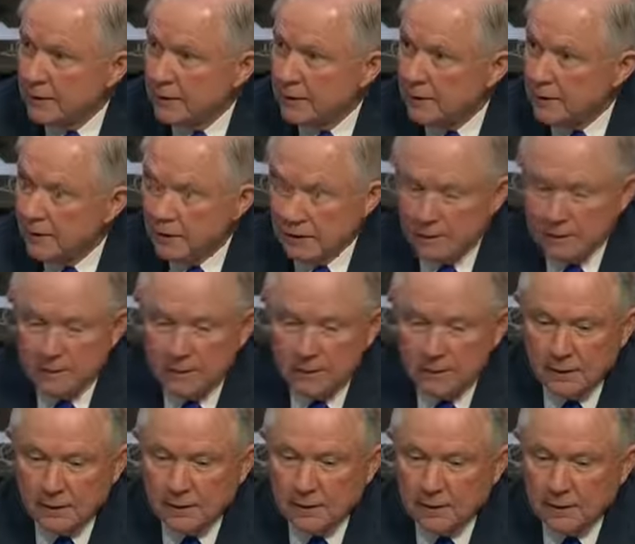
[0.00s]

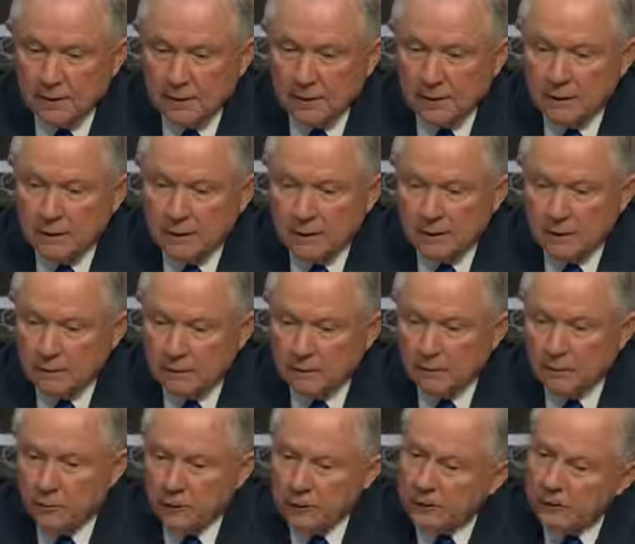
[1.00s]

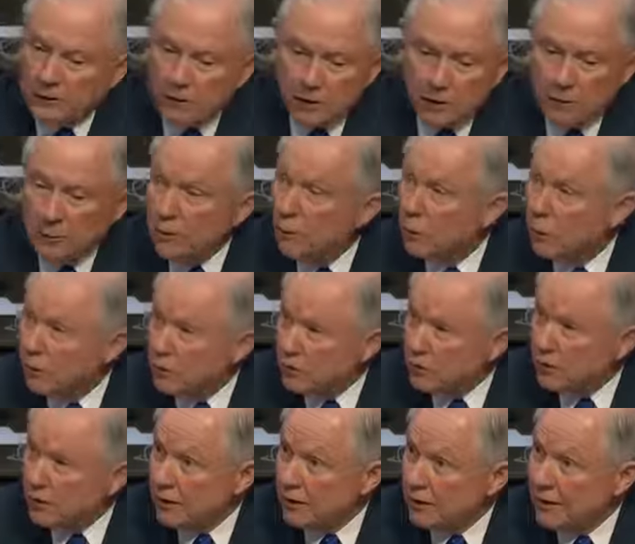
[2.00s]
Director Comey once
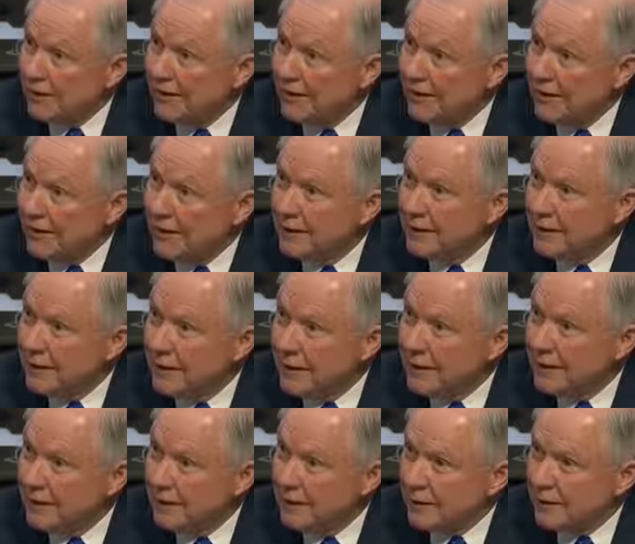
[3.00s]
said that he didn't
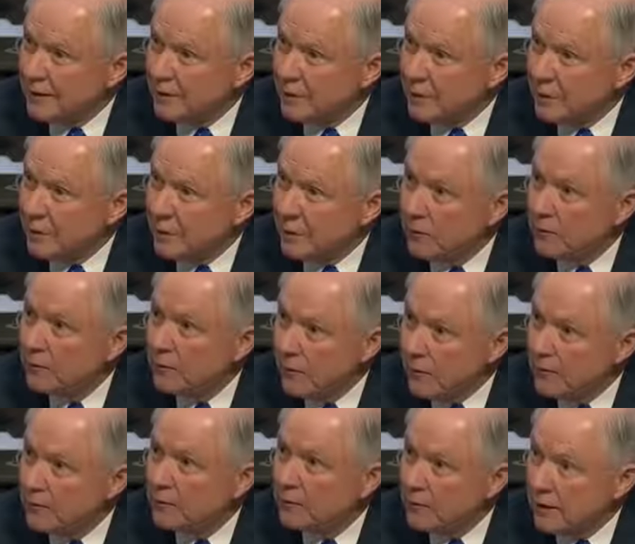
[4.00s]
get this, but we've
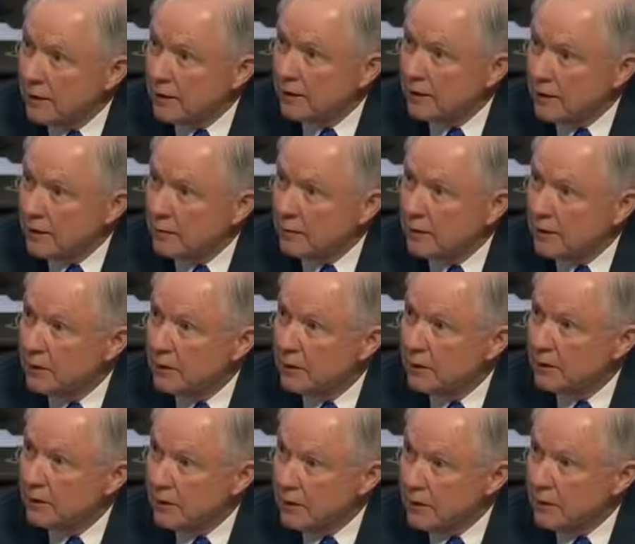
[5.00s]
got the document,
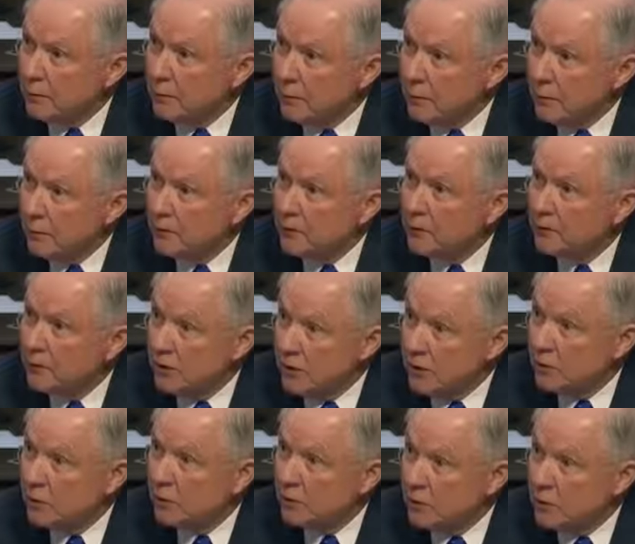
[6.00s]
the email to
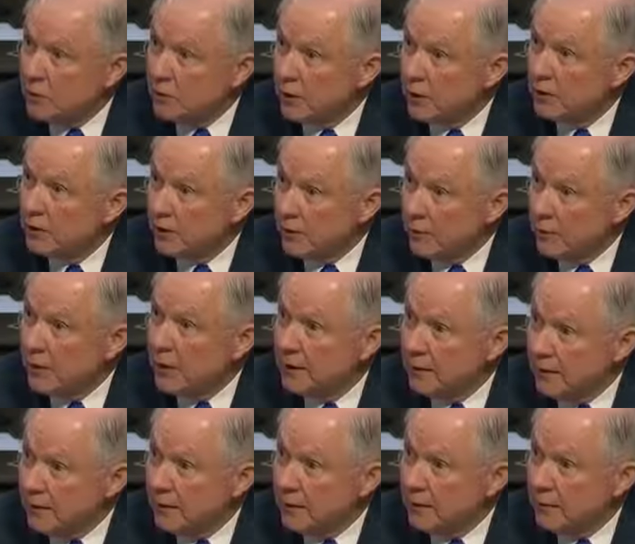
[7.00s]
him directly by
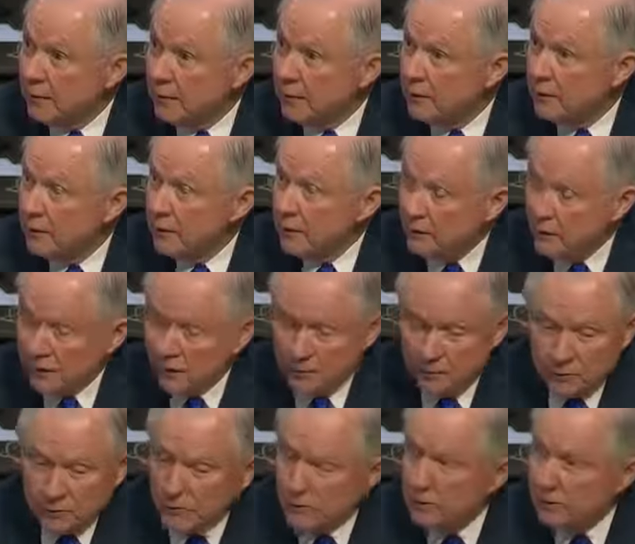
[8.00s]
name.
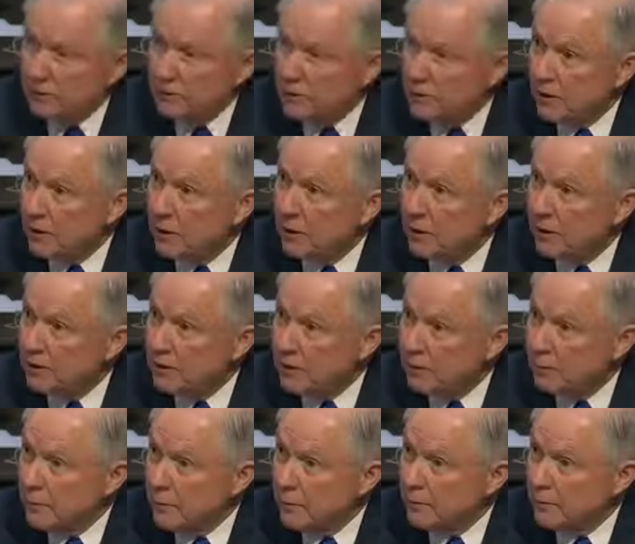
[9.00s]
I'm sure he gets a lot and
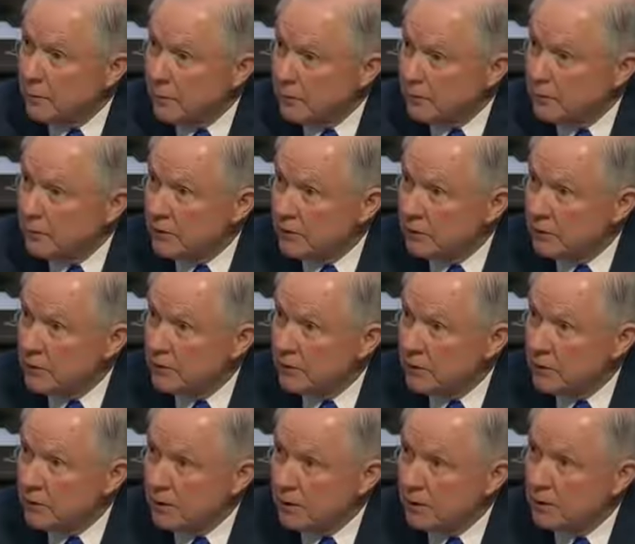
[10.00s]
he may have missed it, but
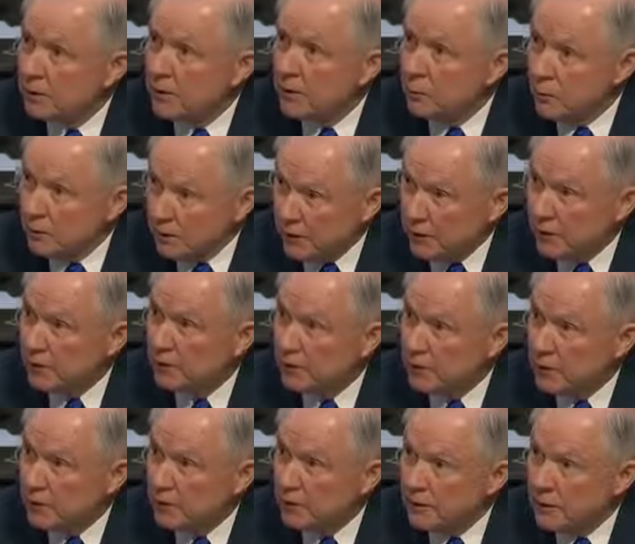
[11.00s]
we
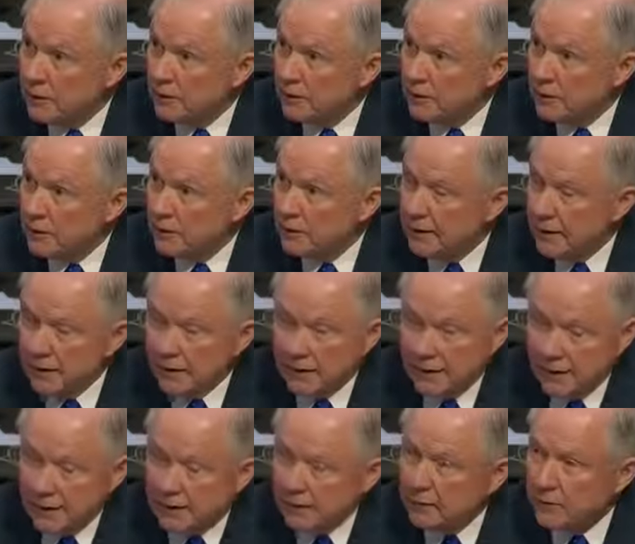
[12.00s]
definitely did that,
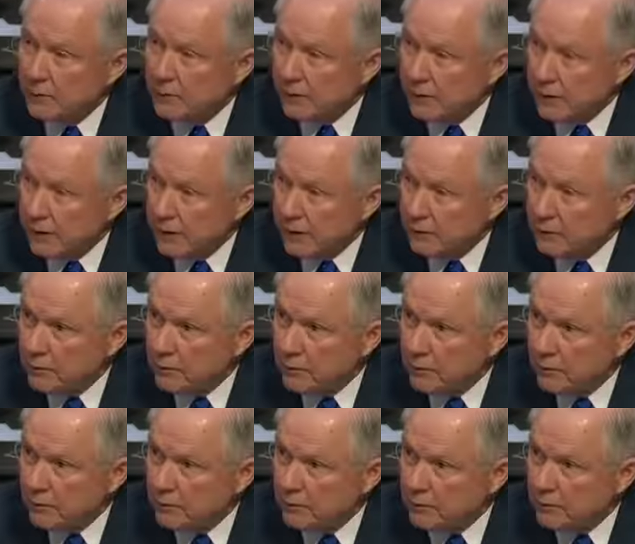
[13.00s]
and I've complied with
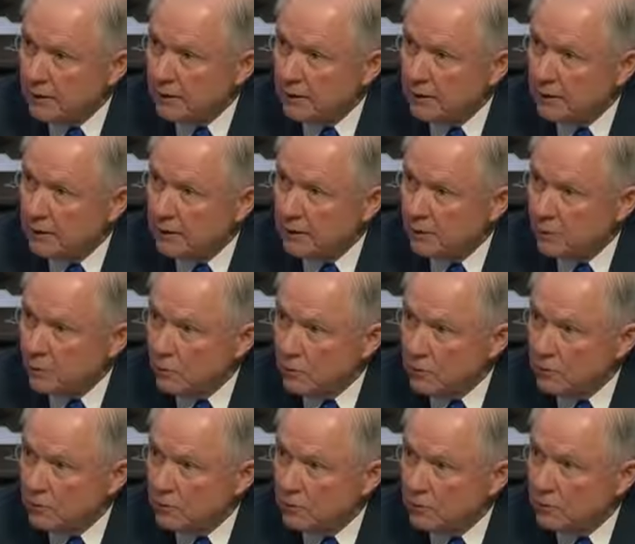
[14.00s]
that
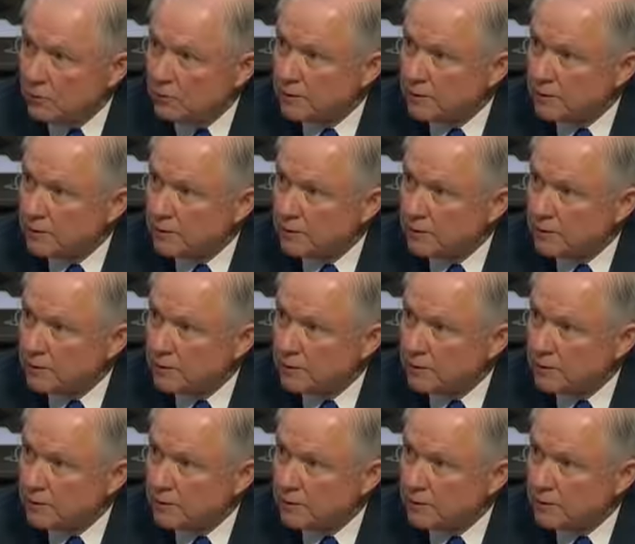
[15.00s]
rigorously.